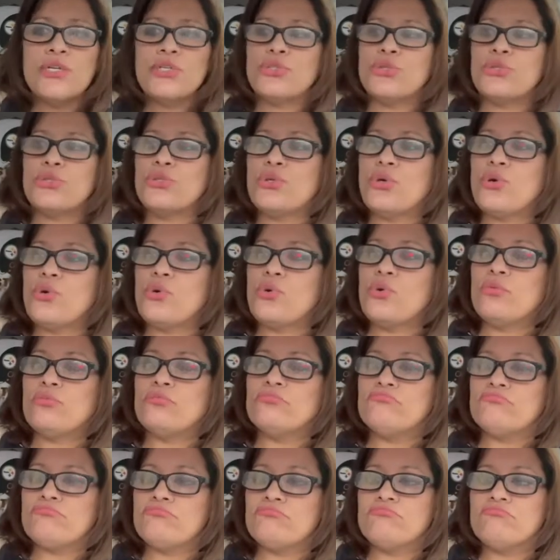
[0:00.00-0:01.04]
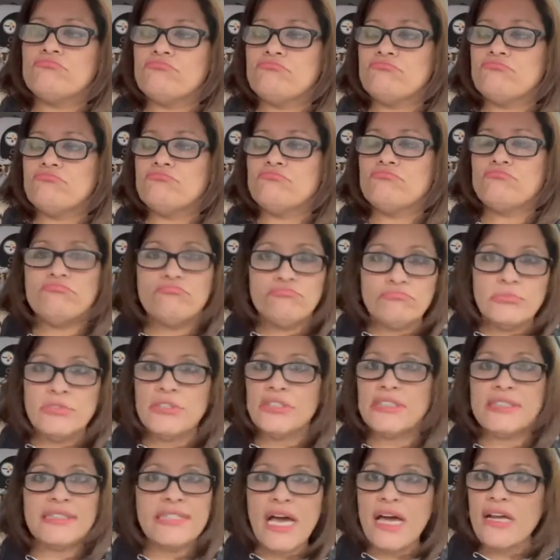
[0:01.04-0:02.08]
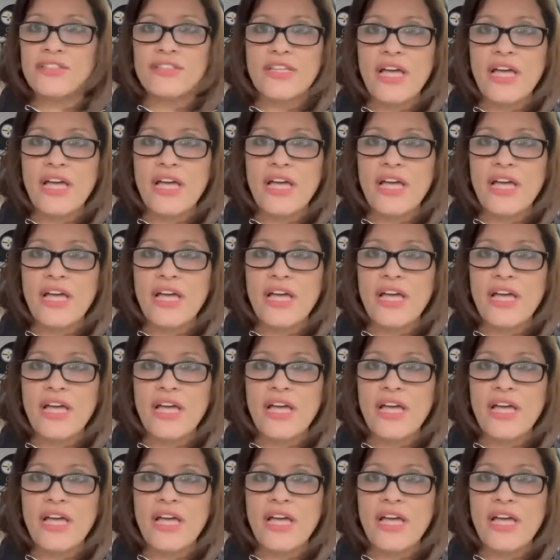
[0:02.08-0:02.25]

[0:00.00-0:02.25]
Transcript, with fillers: So it's not a